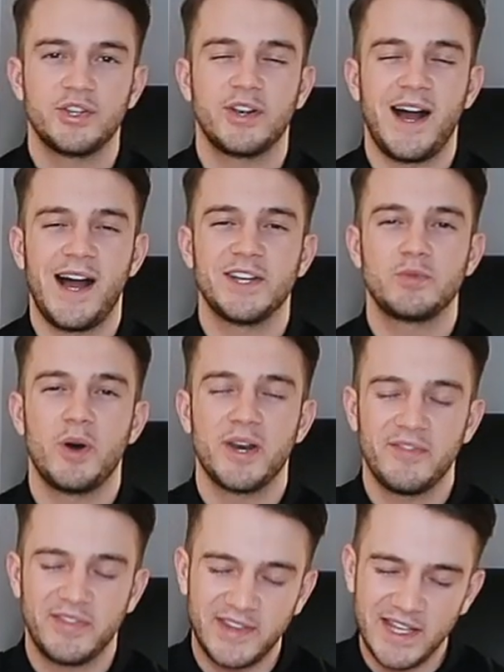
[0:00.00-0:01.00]
So guys, one
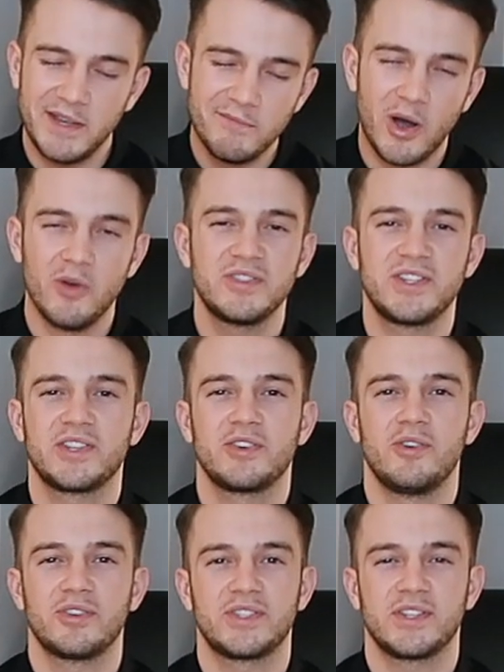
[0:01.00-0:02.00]
of the most
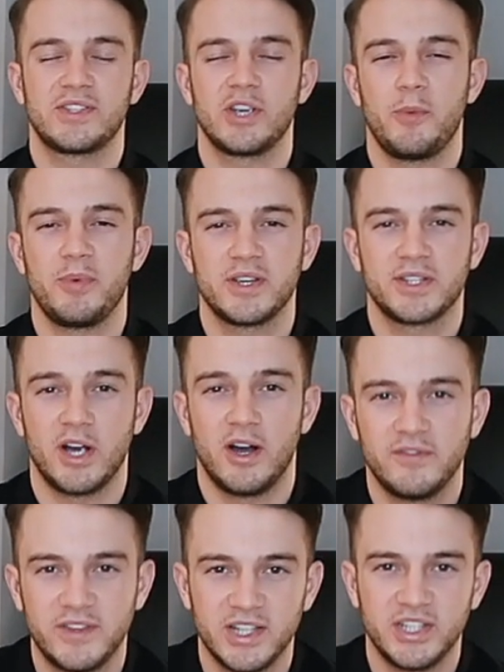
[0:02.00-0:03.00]
discussed topics
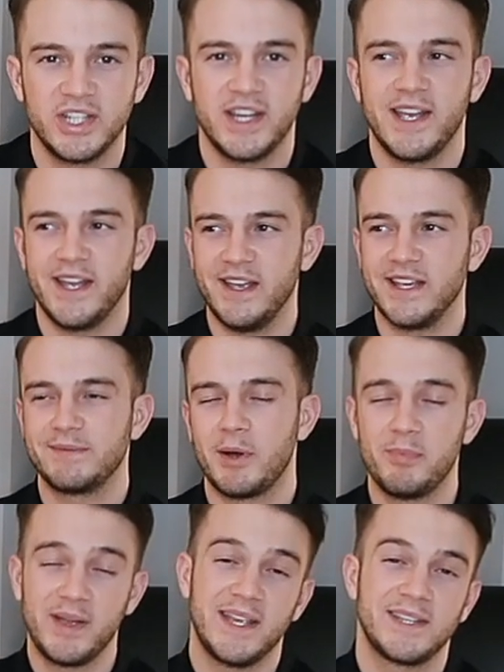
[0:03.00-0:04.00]
of this year is
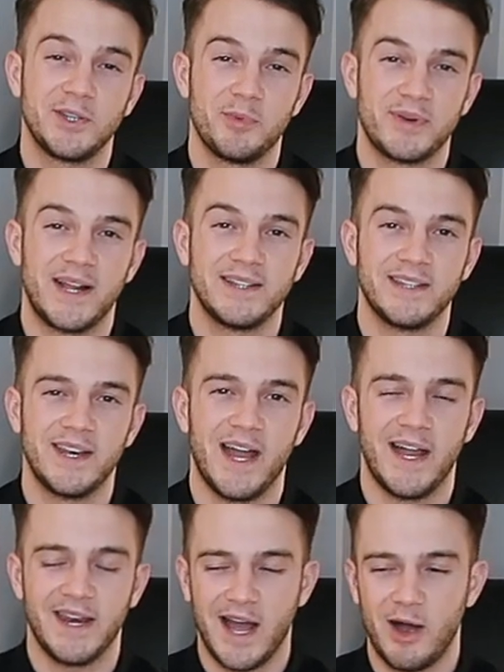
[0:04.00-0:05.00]
about personal branding
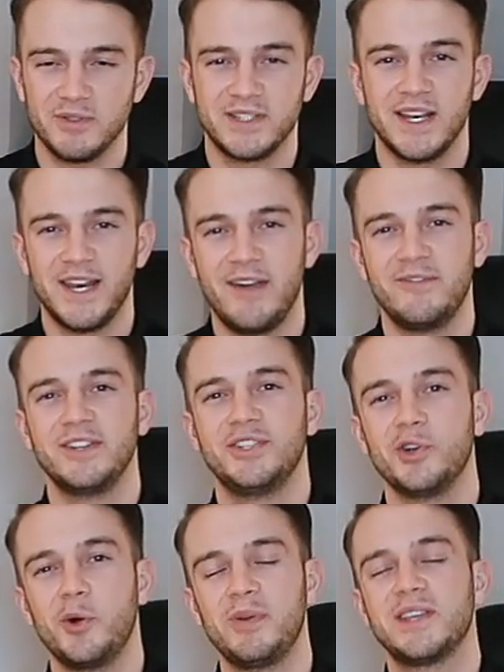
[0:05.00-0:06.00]
and how to leverage
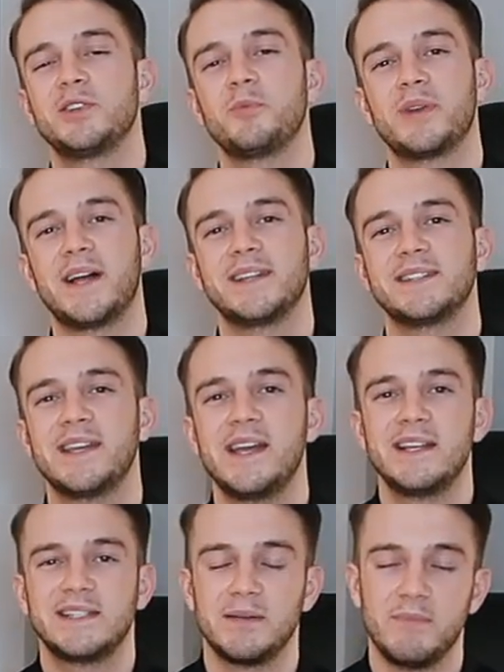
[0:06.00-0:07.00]
your personal brand
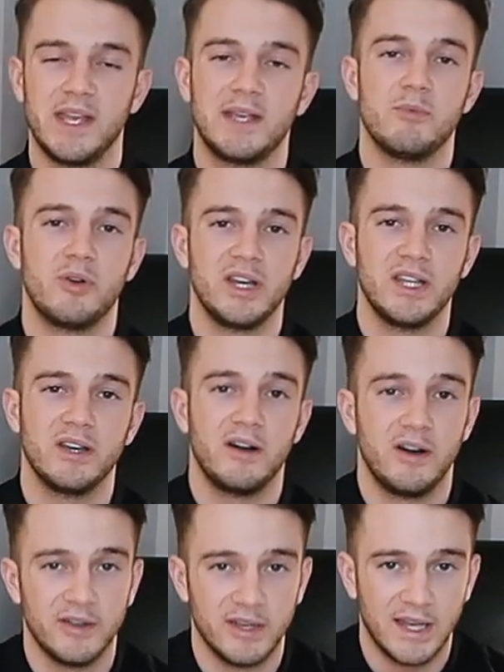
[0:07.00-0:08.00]
to make money
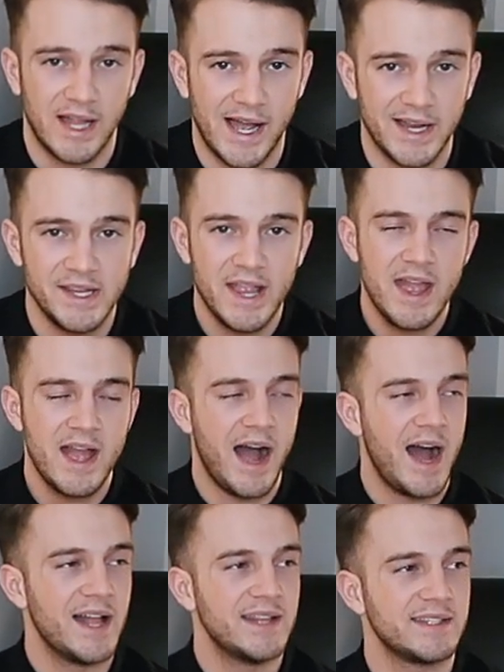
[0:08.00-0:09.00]
online.
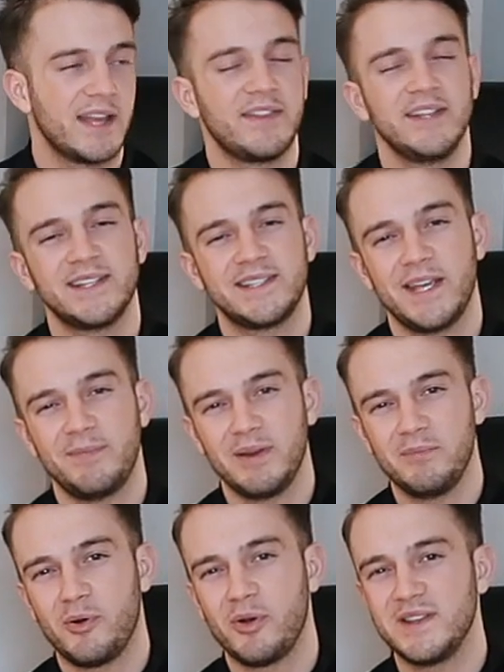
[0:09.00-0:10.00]
And I think the
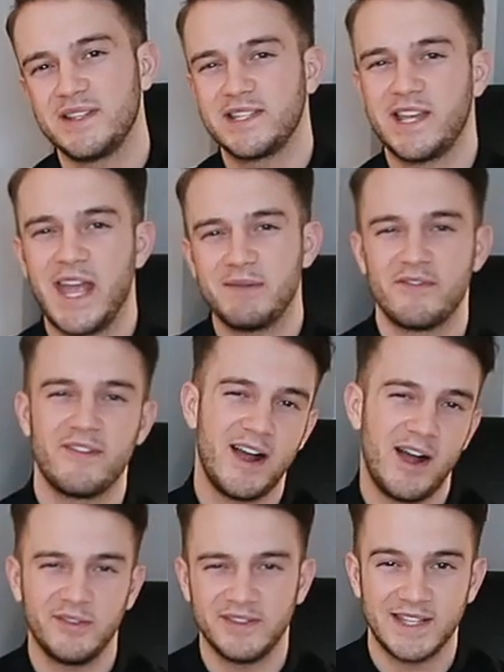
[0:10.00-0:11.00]
tipping point came
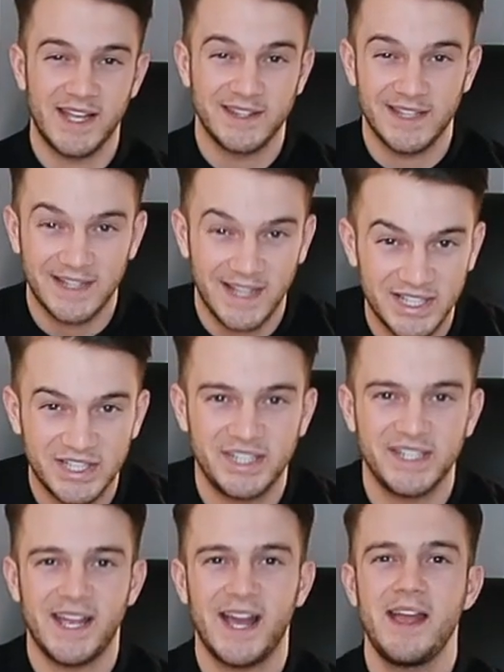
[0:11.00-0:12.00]
around the end of last
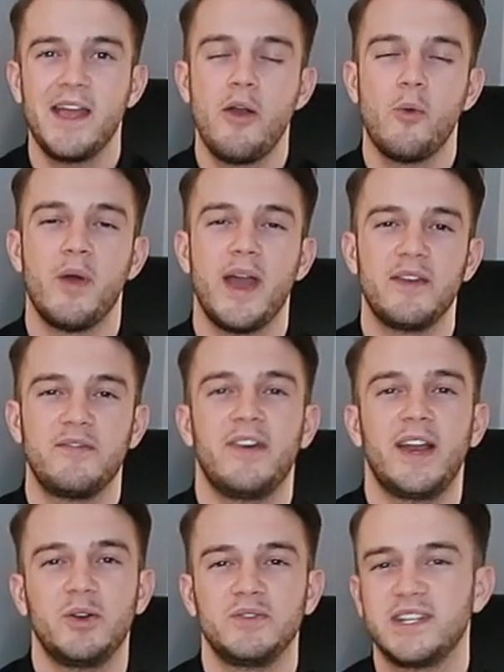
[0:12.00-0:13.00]
year when
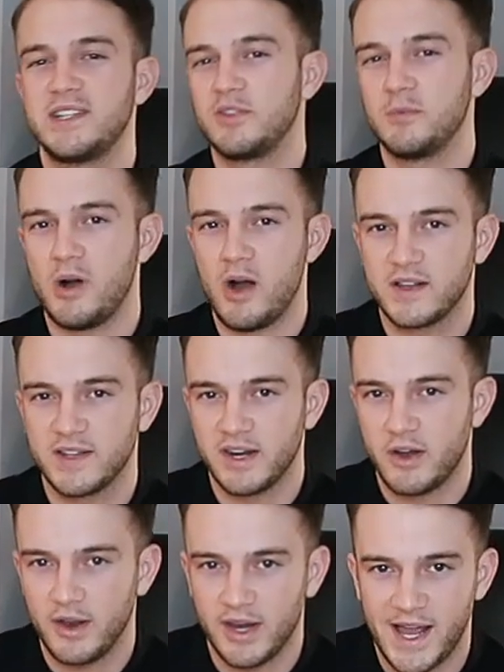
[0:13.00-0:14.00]
fellow digital marketing
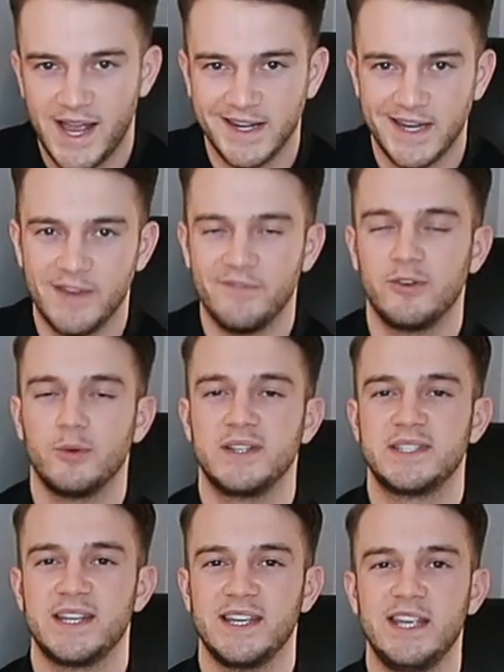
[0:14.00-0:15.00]
online
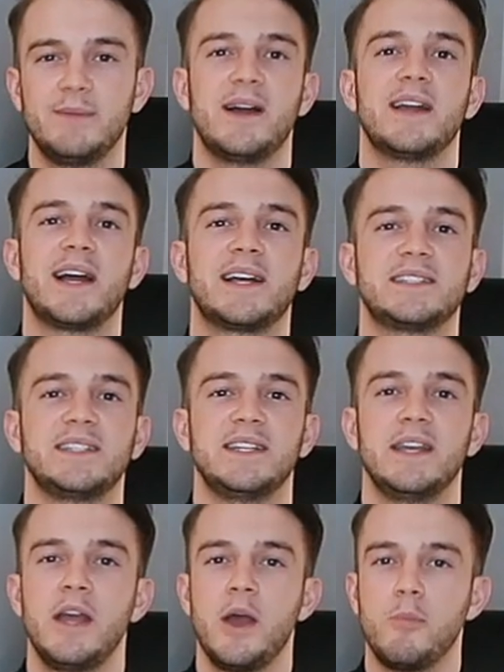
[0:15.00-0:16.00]
influencer Iman
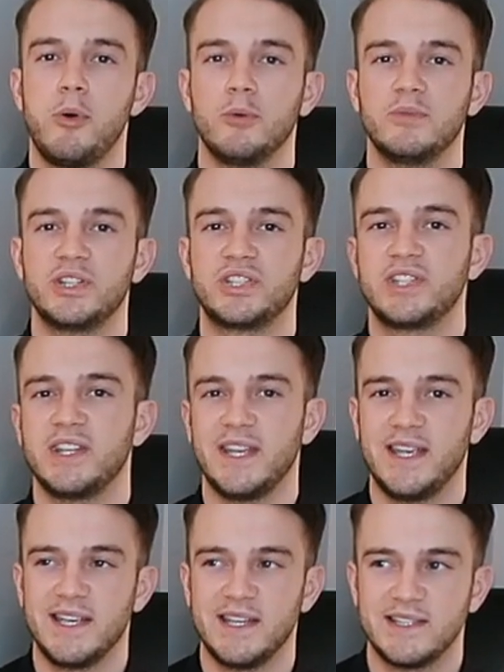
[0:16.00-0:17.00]
Gadzhi published
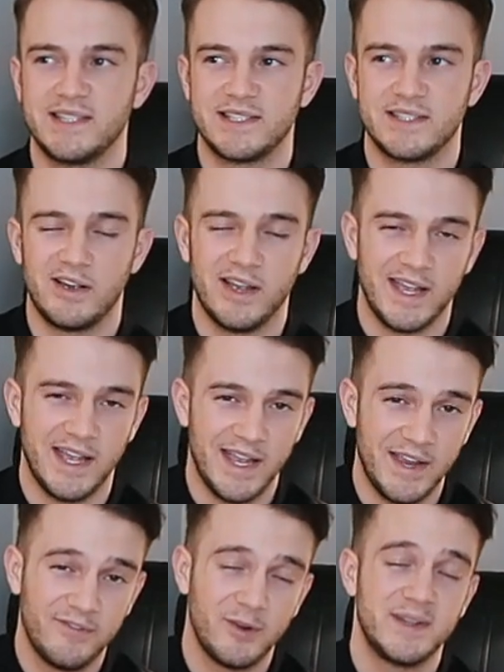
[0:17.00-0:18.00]
his uh,
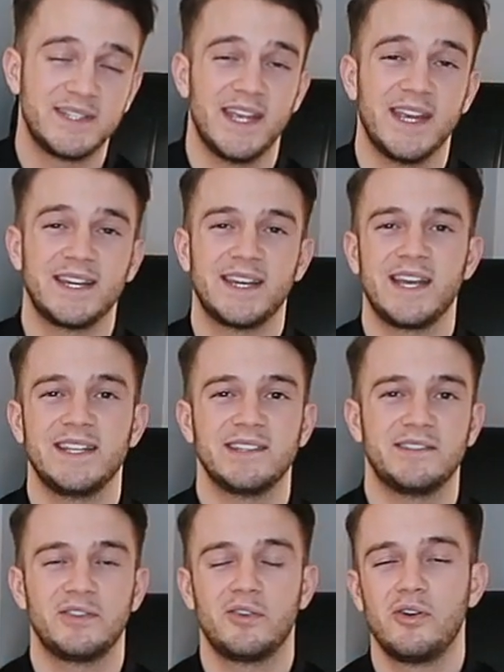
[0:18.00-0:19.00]
Influencer
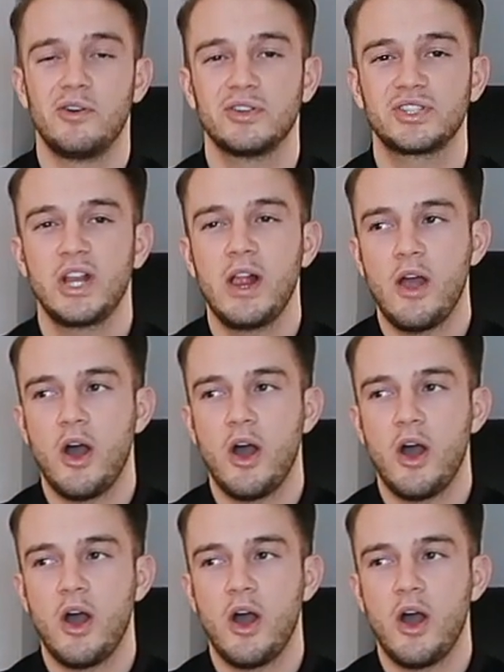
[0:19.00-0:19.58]
Ignited course